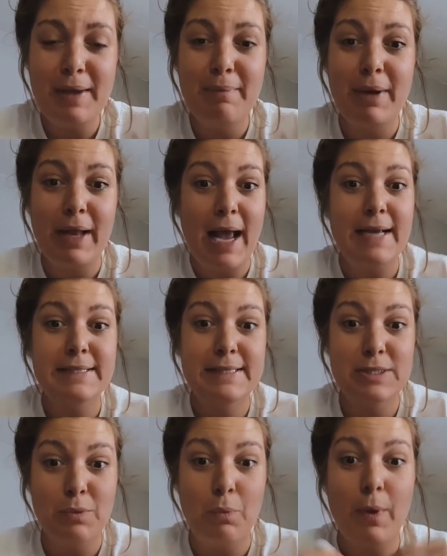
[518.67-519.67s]
but I
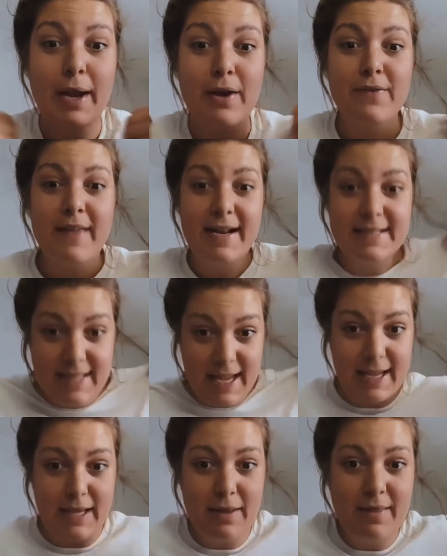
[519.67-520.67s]
swear that is
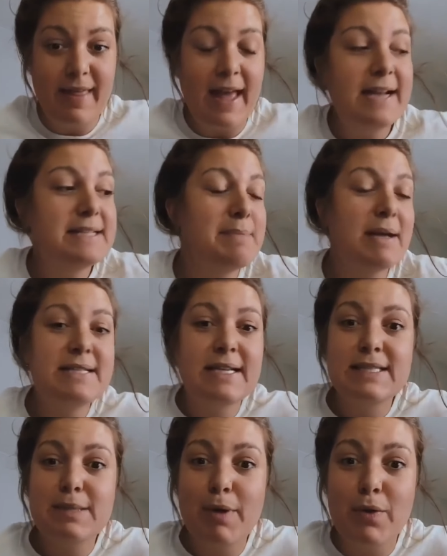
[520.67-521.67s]
my
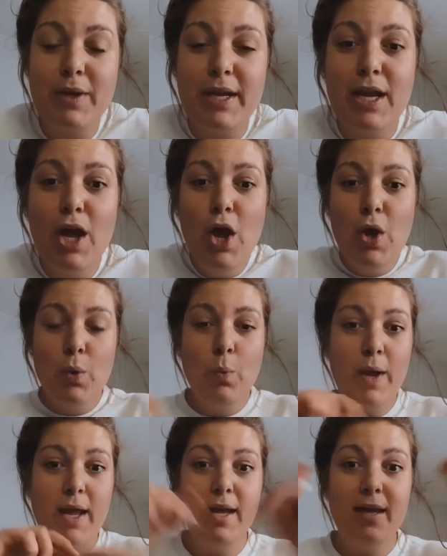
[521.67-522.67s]
testimony
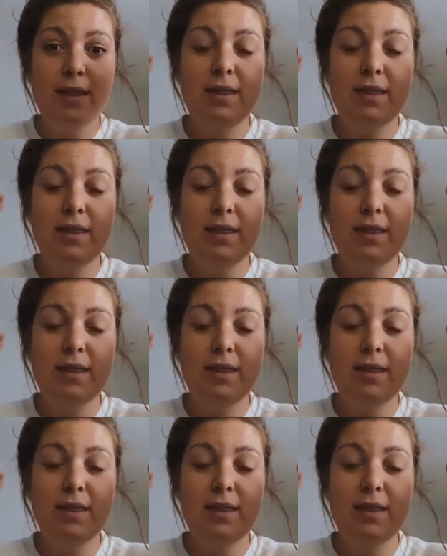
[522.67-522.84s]
with